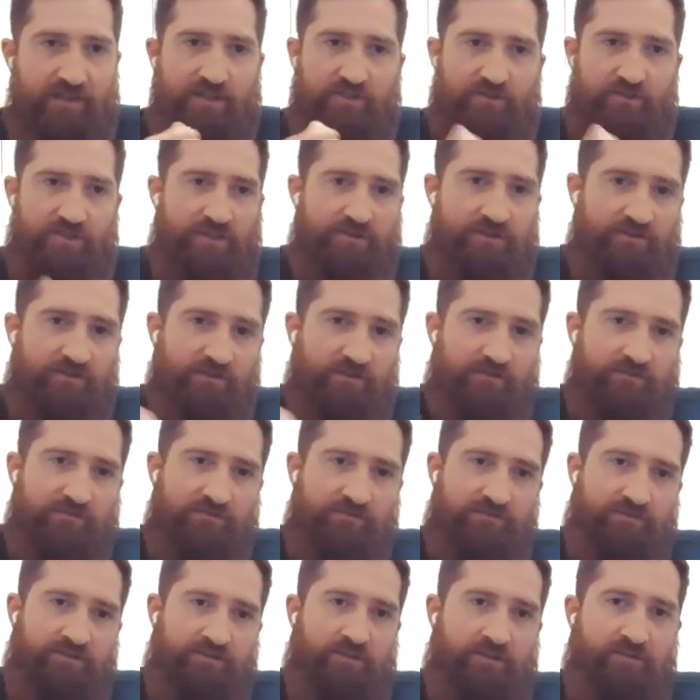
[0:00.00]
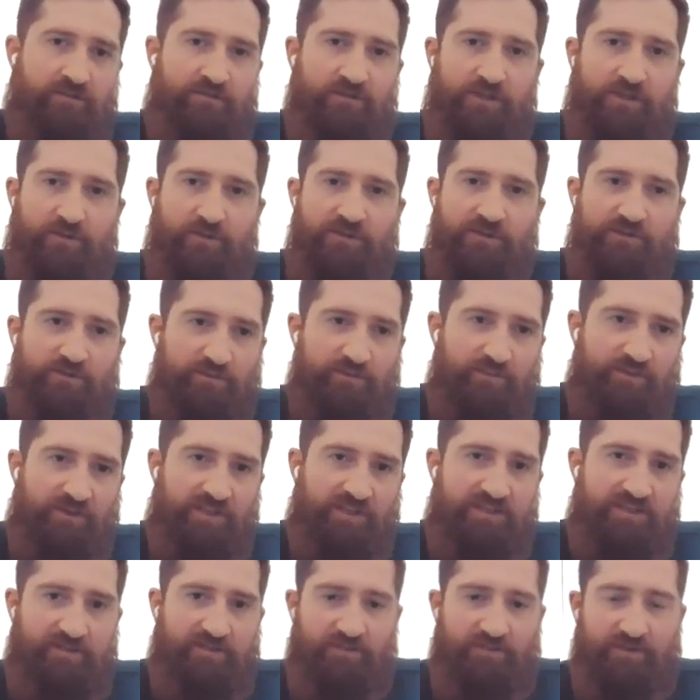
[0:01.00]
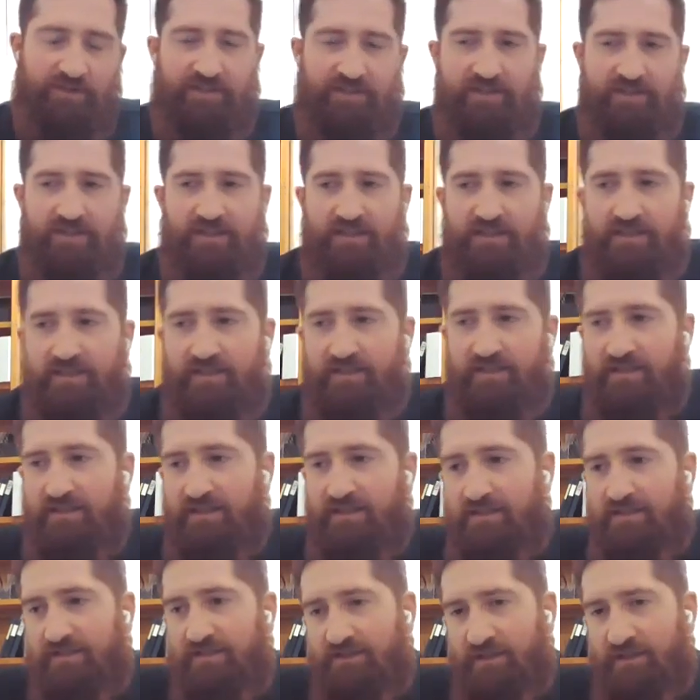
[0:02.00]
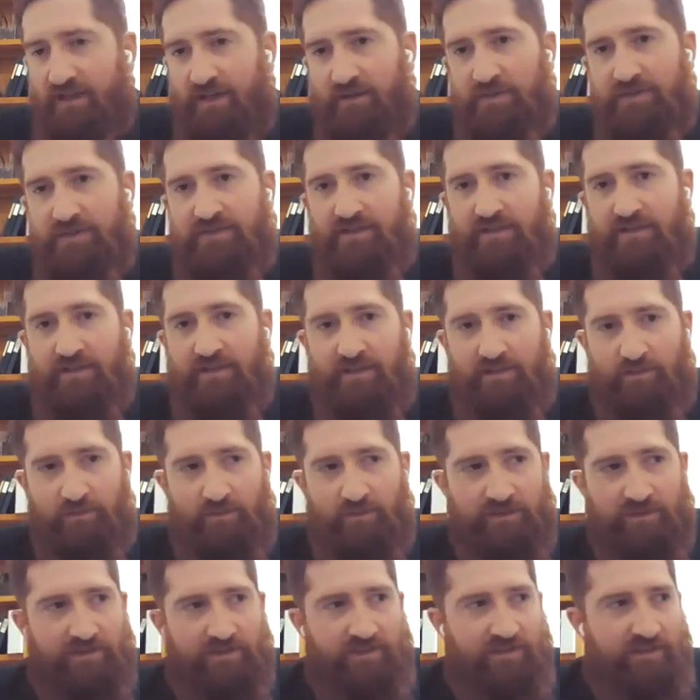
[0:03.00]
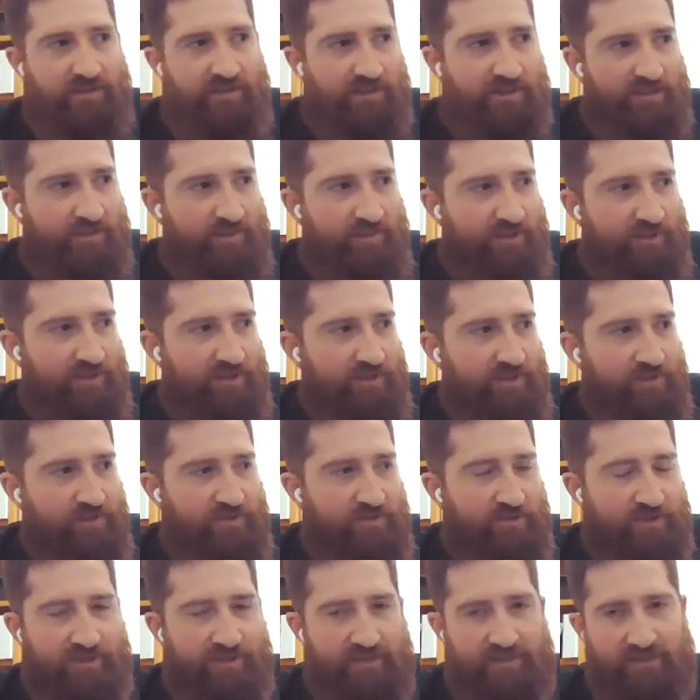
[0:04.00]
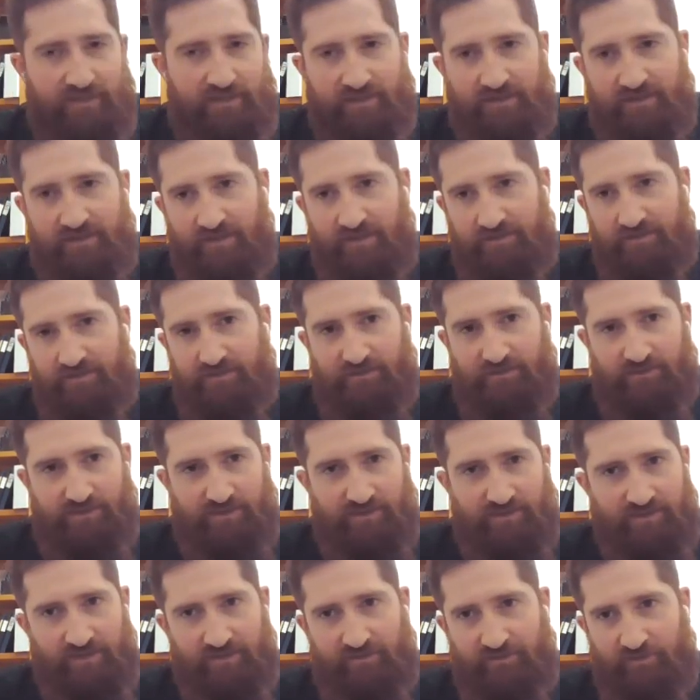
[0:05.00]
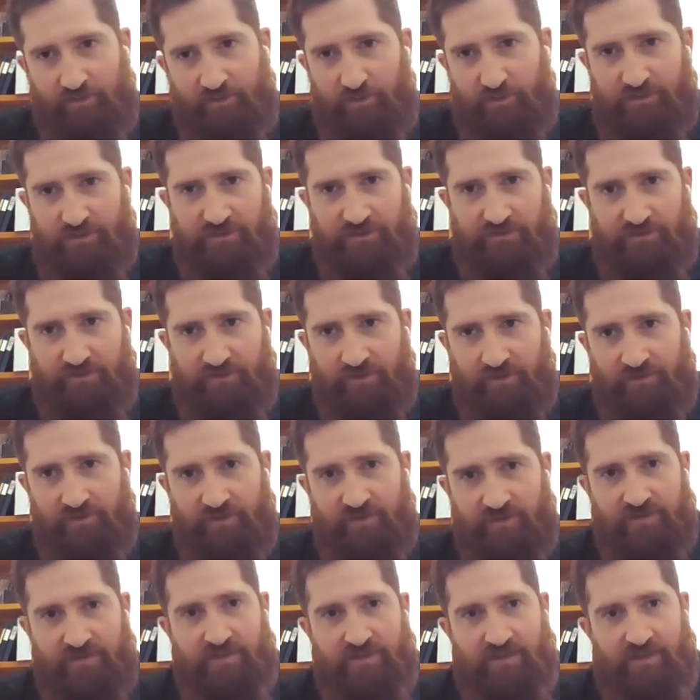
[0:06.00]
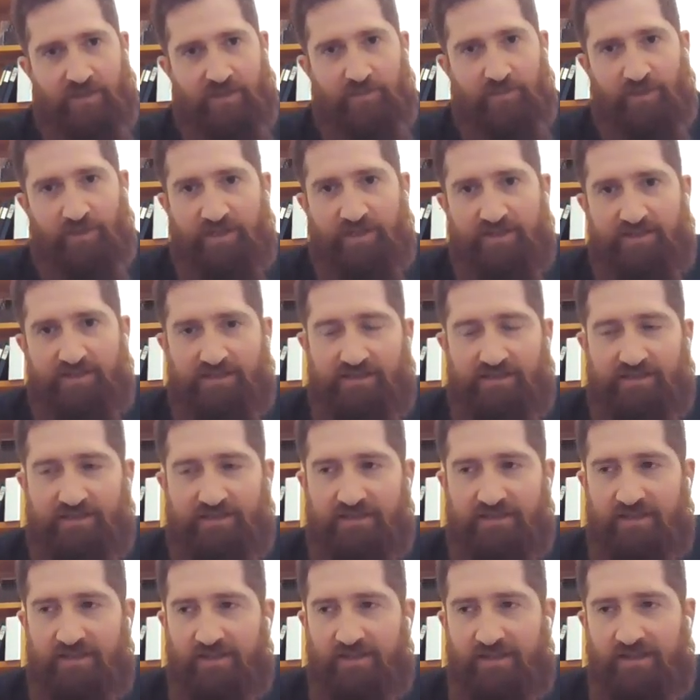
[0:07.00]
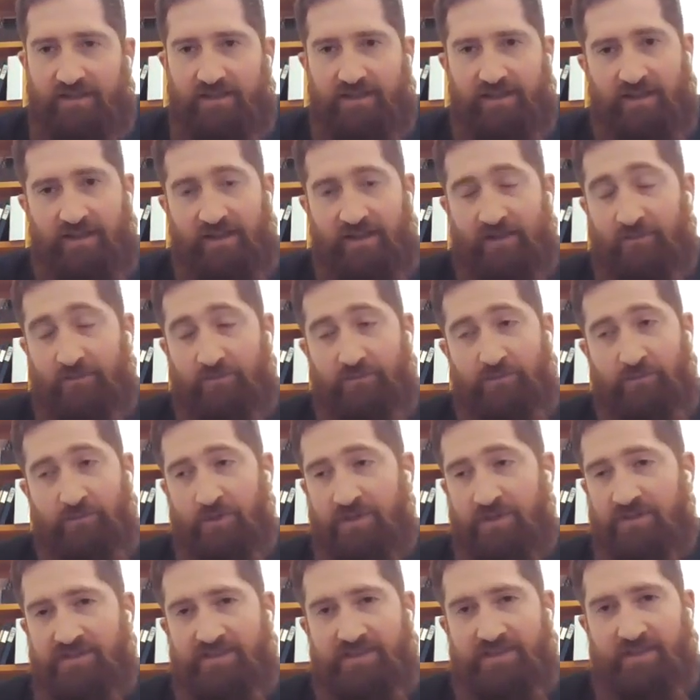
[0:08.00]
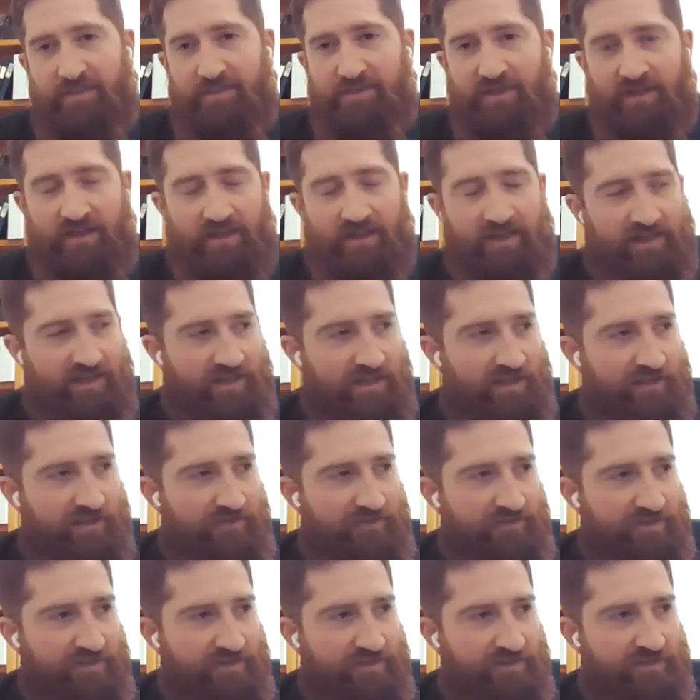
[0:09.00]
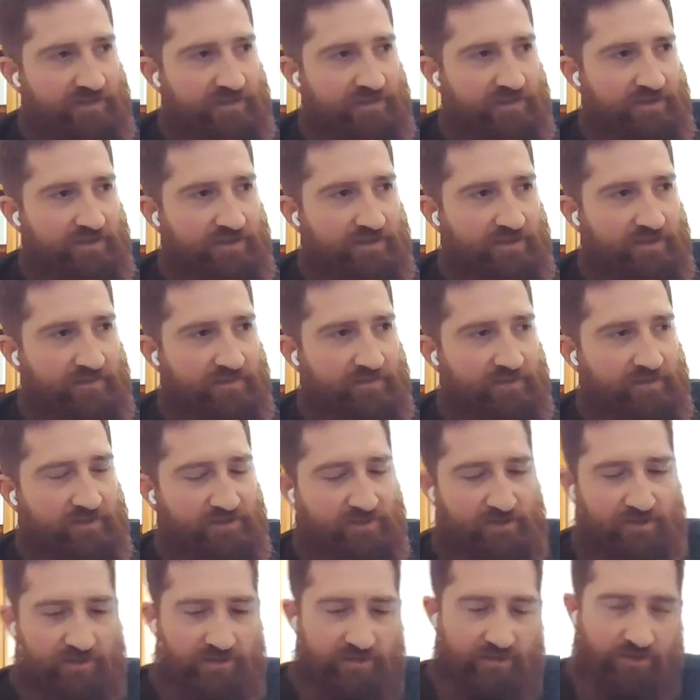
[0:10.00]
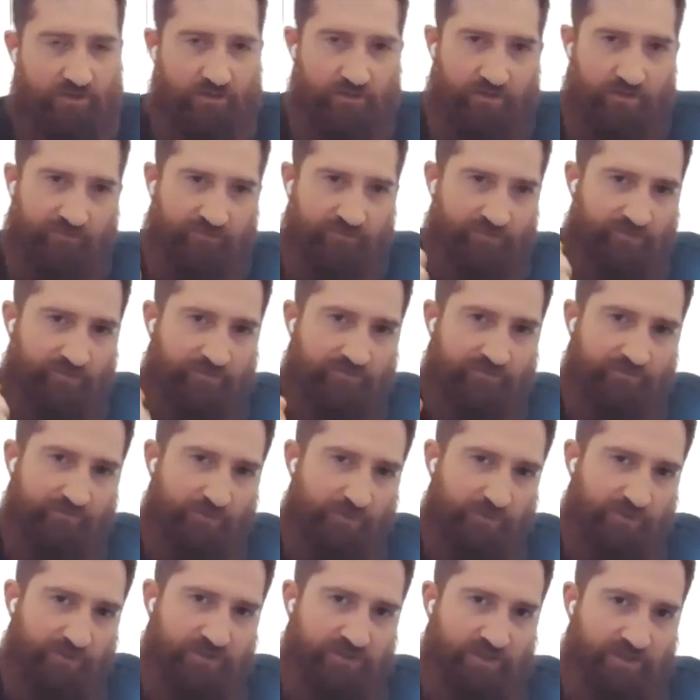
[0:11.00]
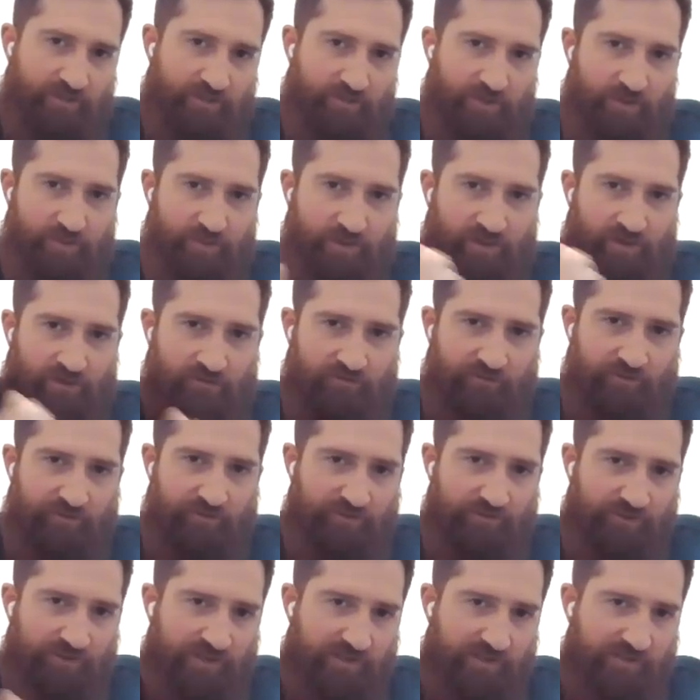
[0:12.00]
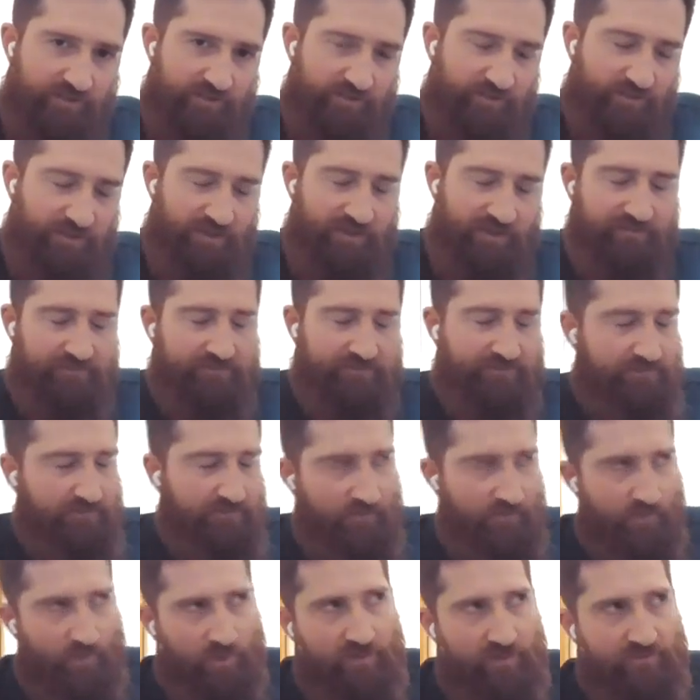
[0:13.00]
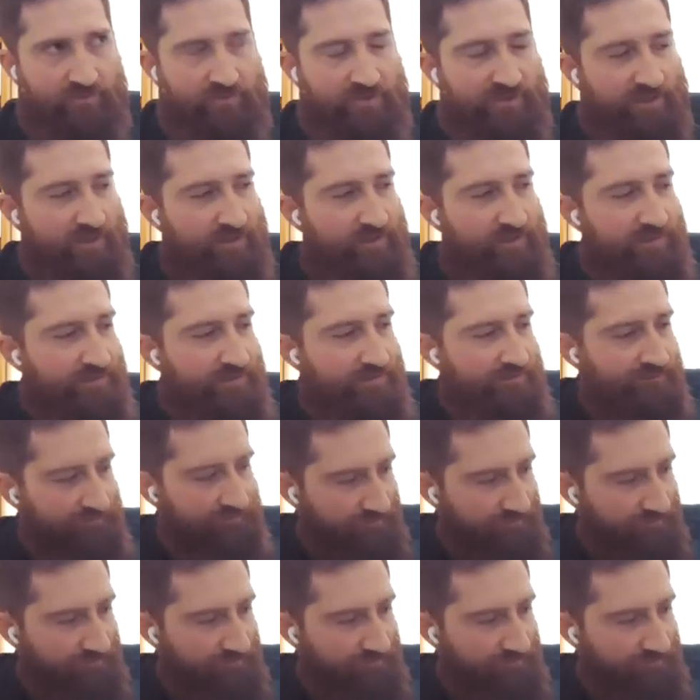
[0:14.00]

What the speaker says: A lot of transferring of liquids from plate to plate. So I would say one thing that can be a little tricky is you just have to sort of stay focused throughout the entire process. And one tip that I have is because you're going from multi-channel pipetter from plate to plate quite a few times,